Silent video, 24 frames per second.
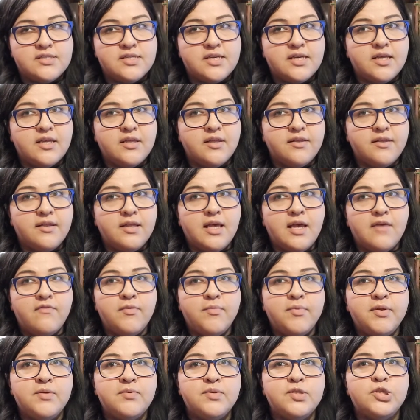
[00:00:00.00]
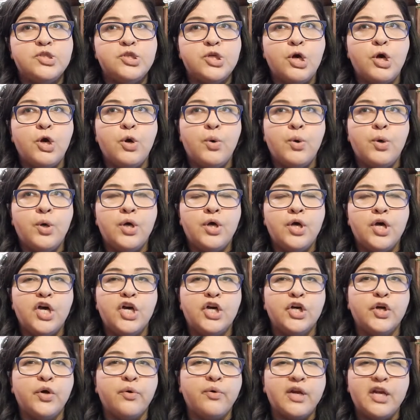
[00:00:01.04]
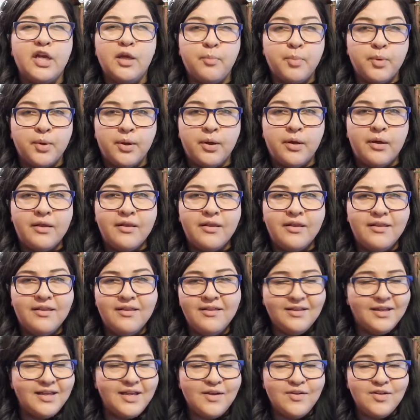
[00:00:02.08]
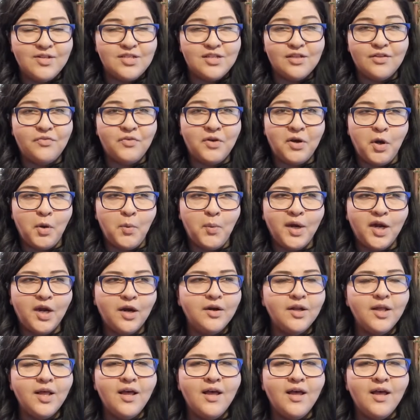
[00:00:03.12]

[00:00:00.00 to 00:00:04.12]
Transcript: Like everybody was so agreeable. It was just very weird.